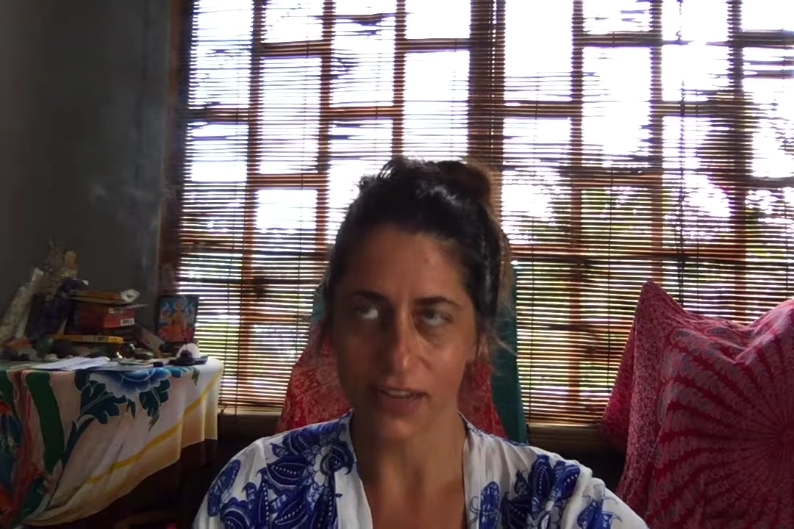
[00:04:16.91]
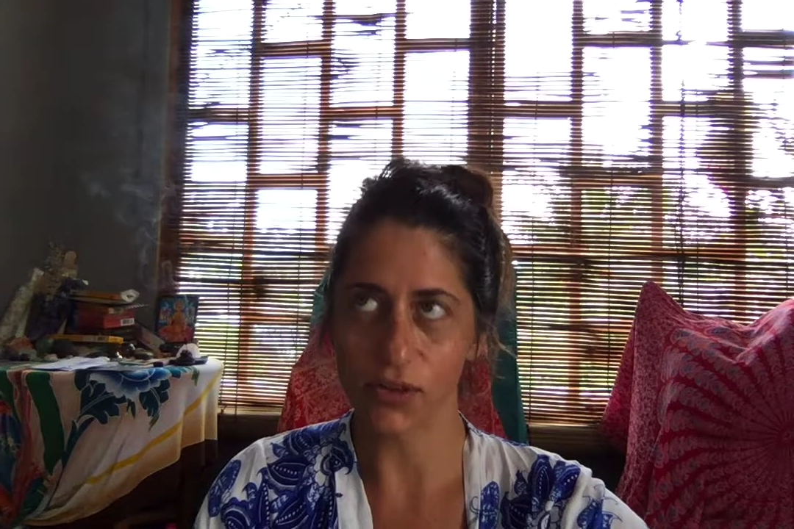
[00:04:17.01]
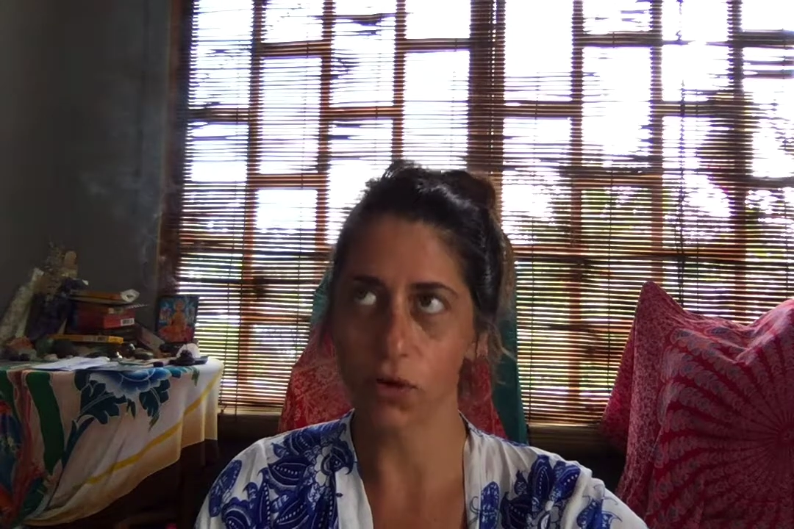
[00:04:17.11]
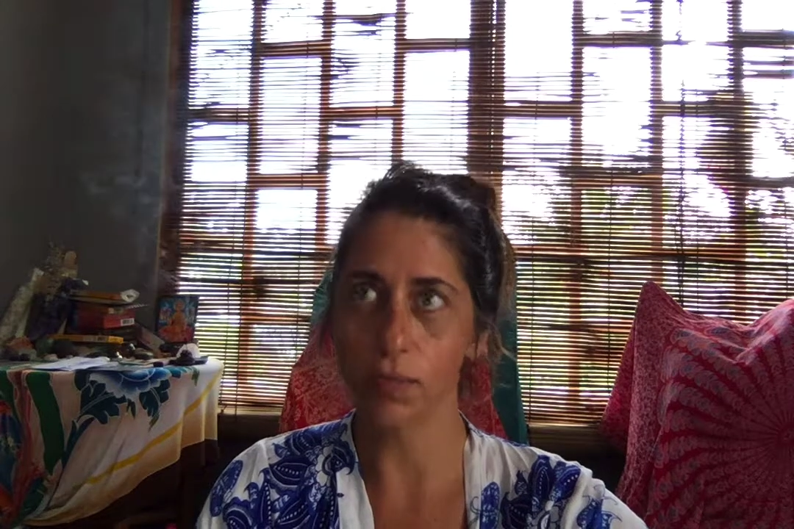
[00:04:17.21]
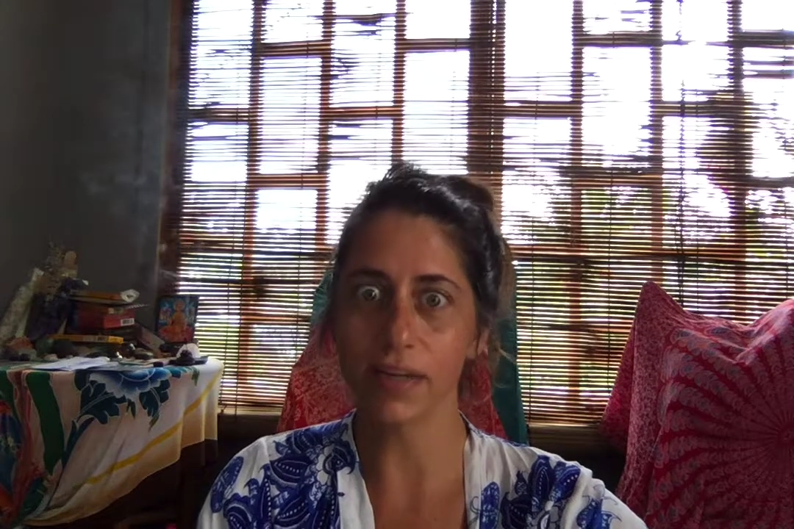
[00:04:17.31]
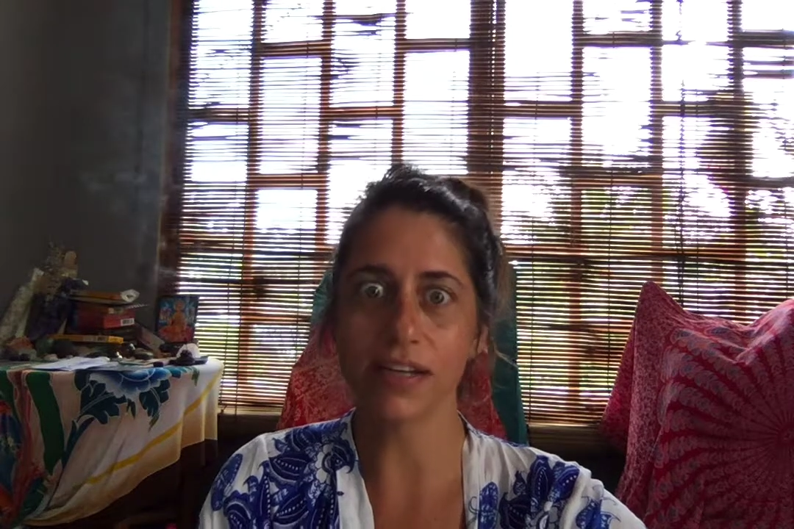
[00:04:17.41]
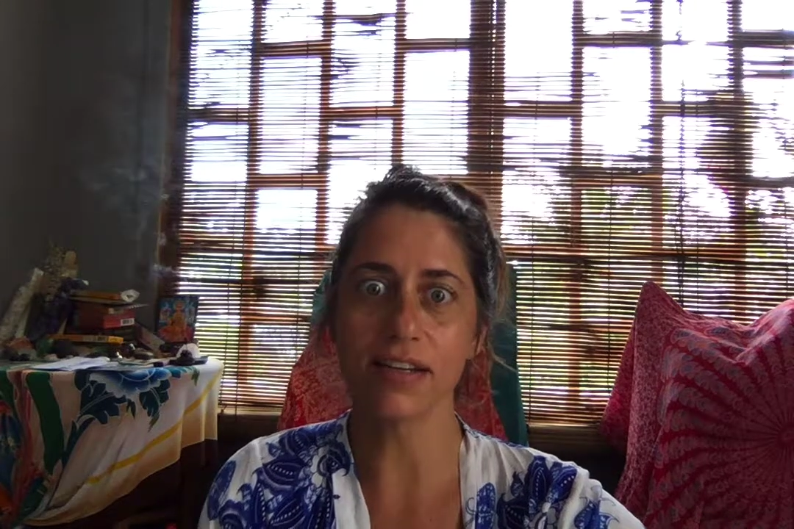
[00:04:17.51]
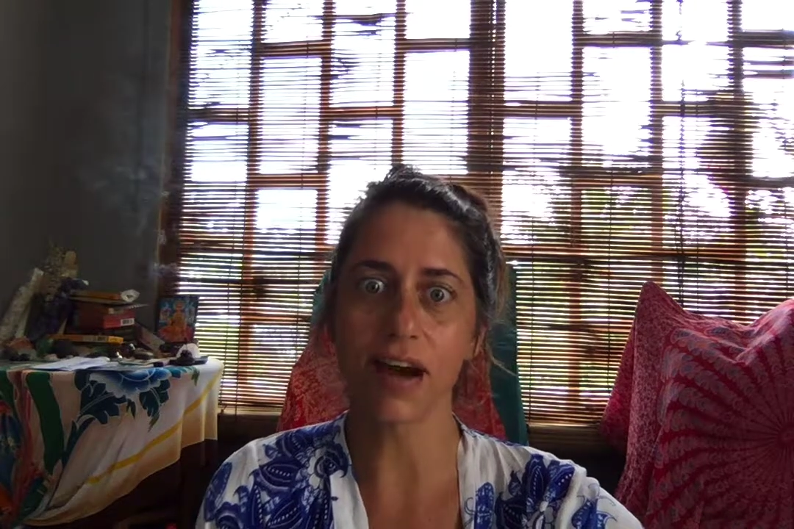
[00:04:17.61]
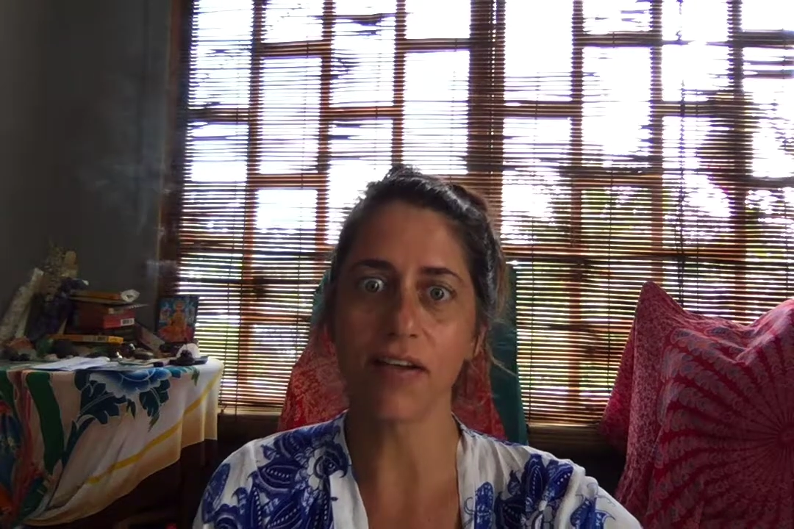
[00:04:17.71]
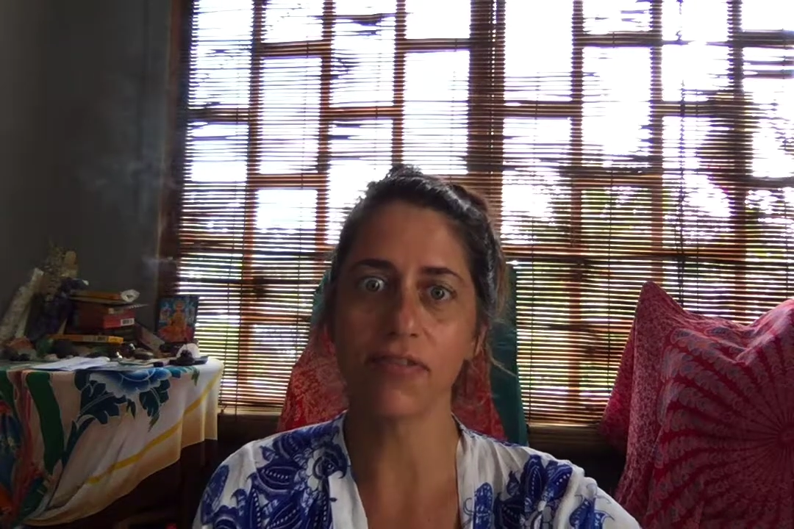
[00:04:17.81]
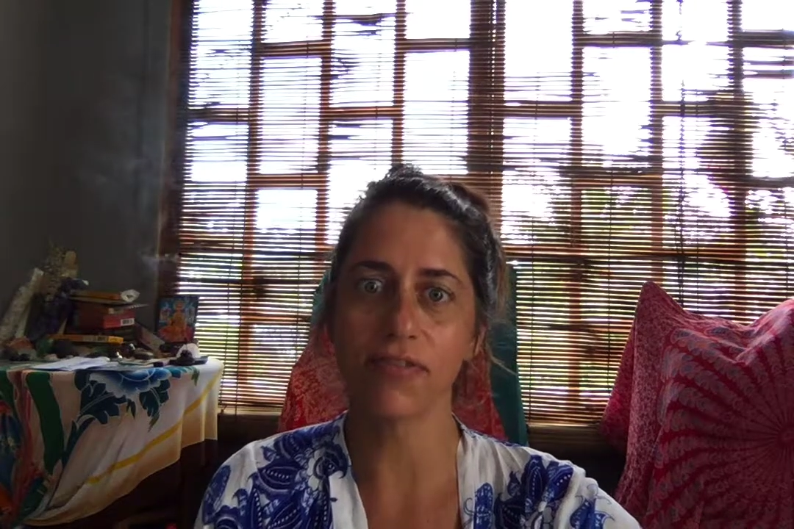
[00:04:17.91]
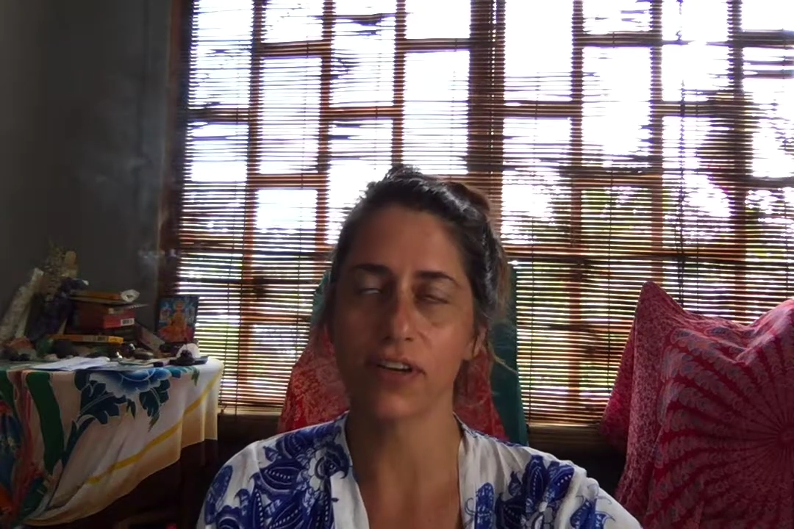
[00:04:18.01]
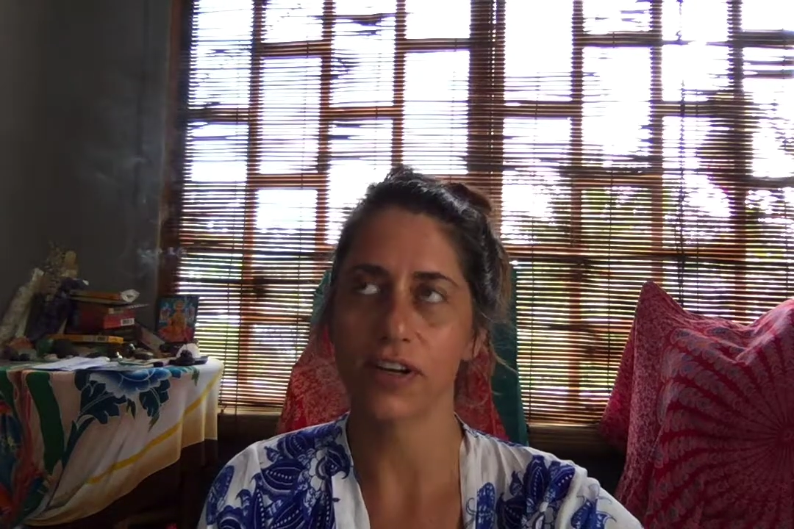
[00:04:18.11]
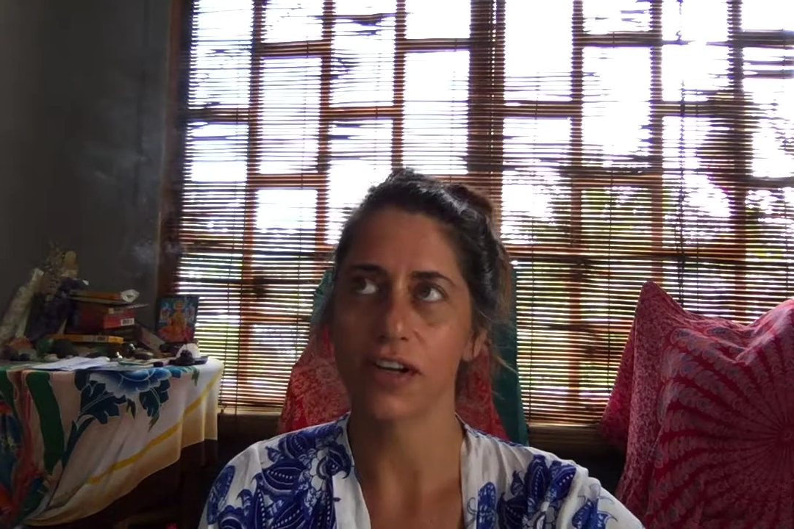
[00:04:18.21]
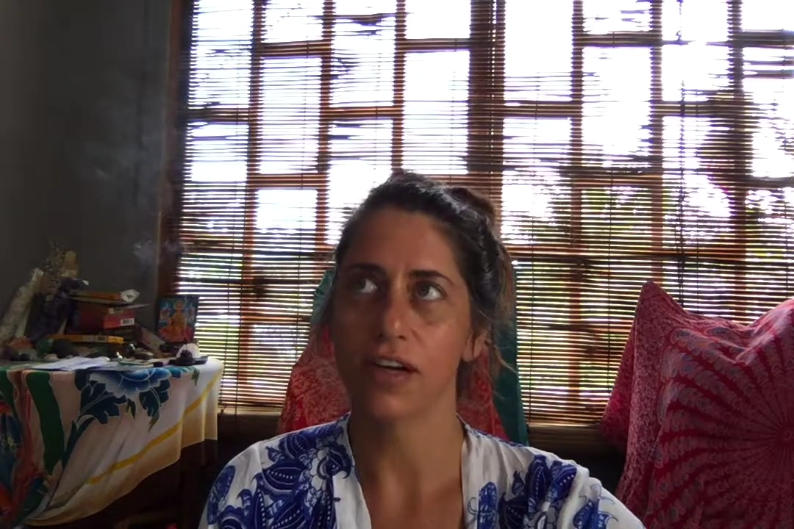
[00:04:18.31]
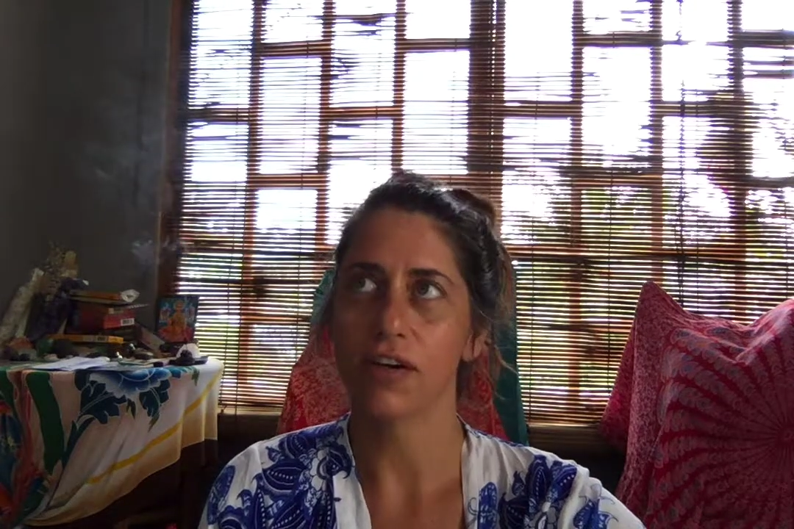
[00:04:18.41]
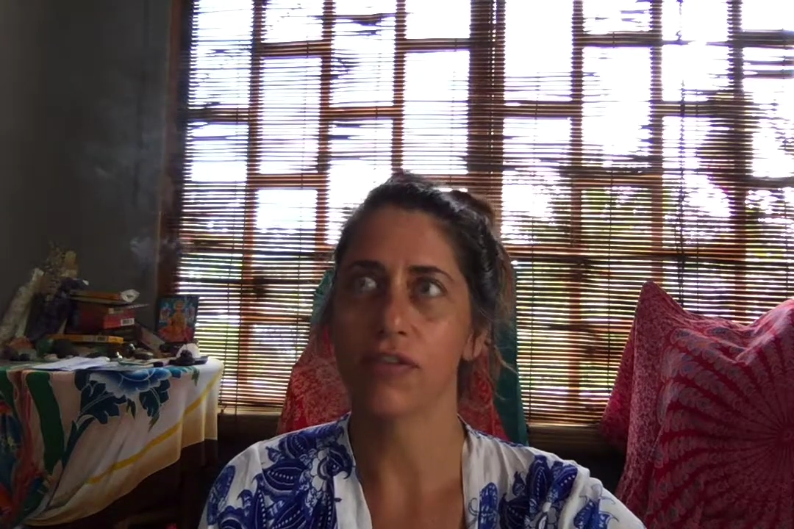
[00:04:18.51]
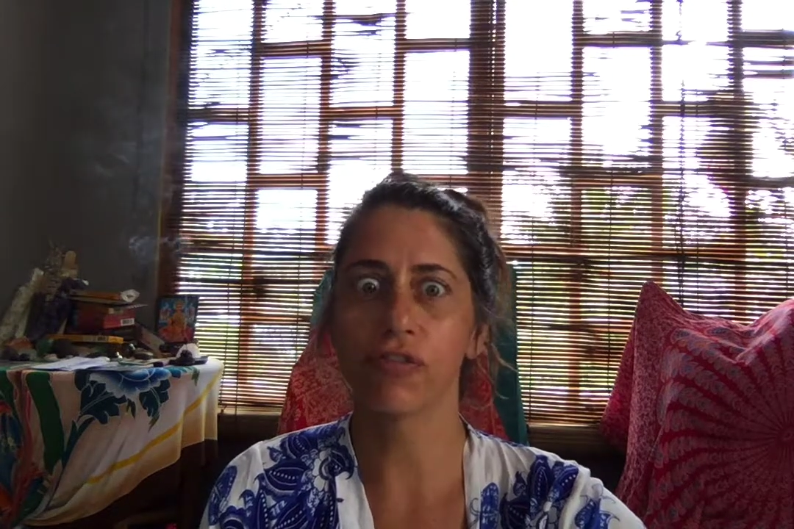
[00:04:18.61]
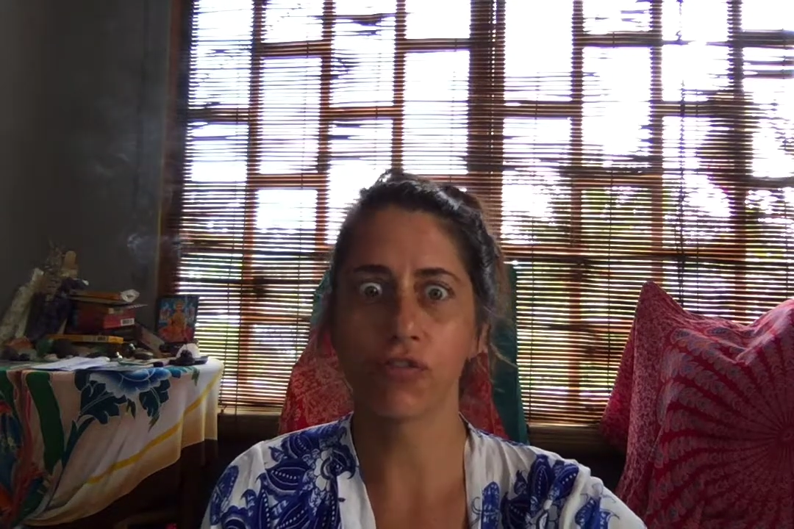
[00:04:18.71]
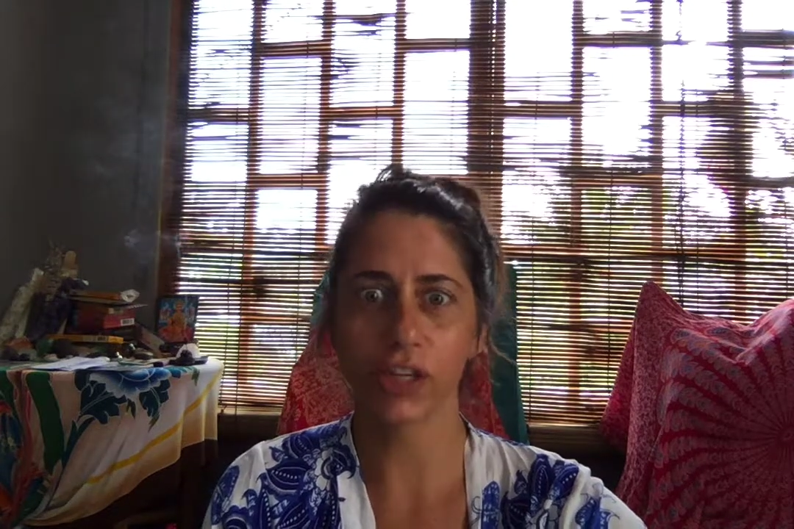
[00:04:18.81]
there will be enough
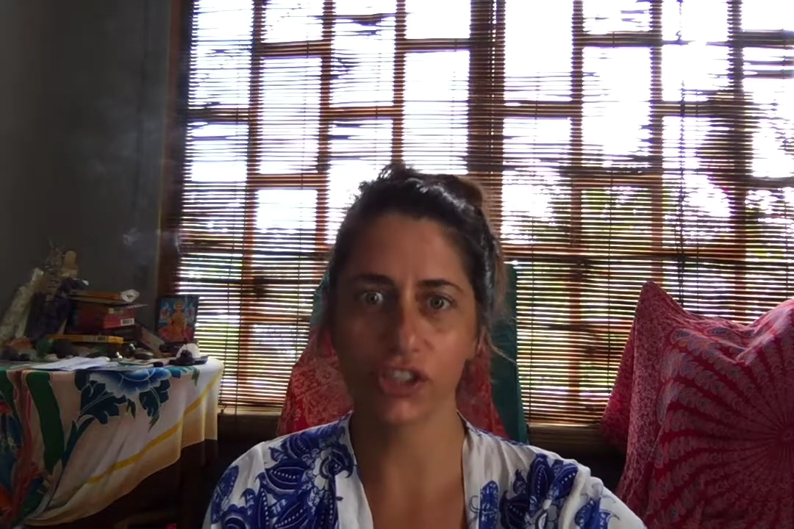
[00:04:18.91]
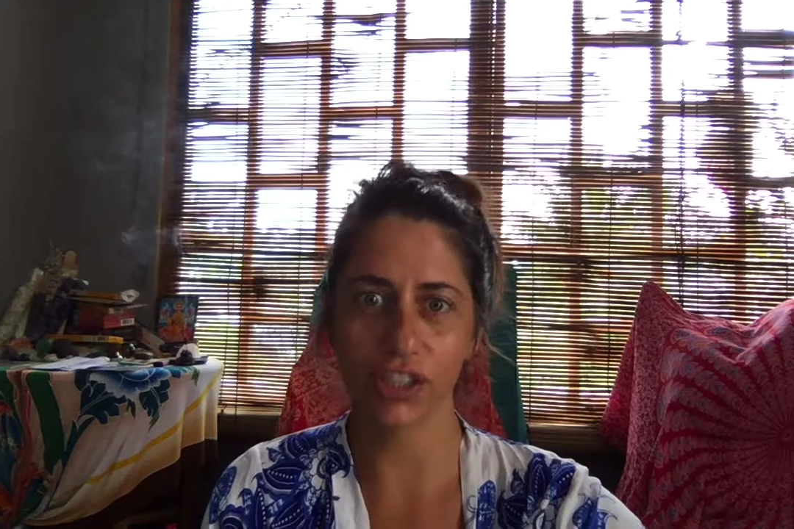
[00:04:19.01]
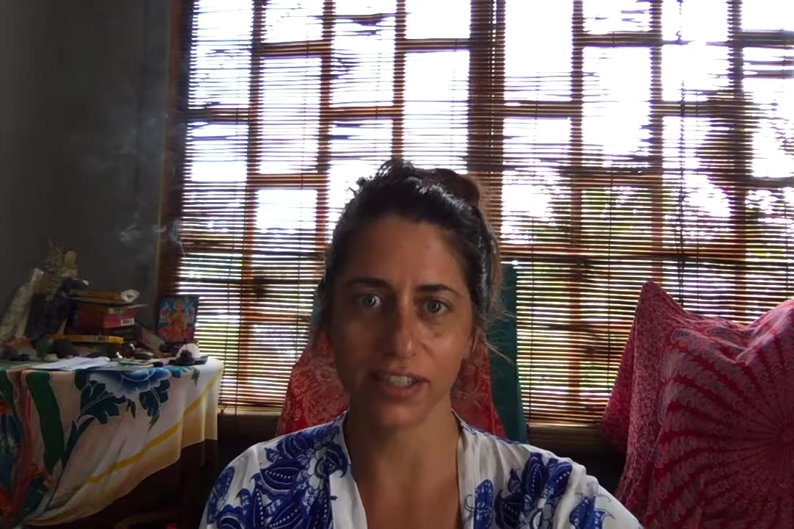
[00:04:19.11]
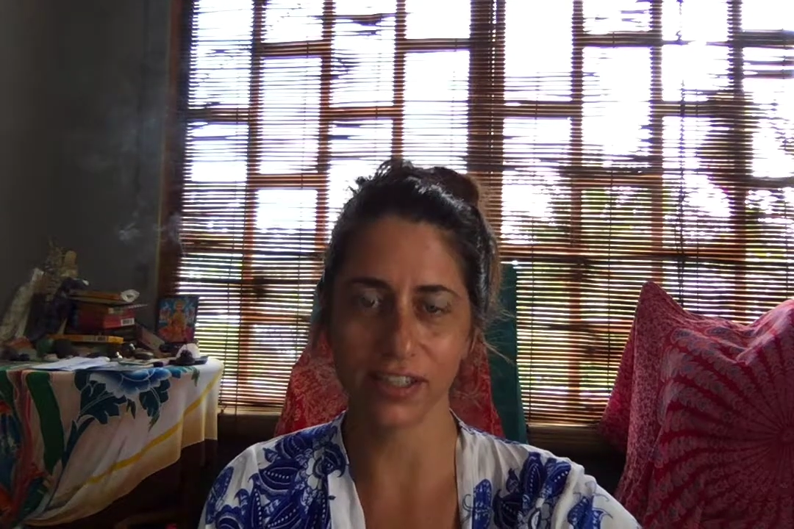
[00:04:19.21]
friction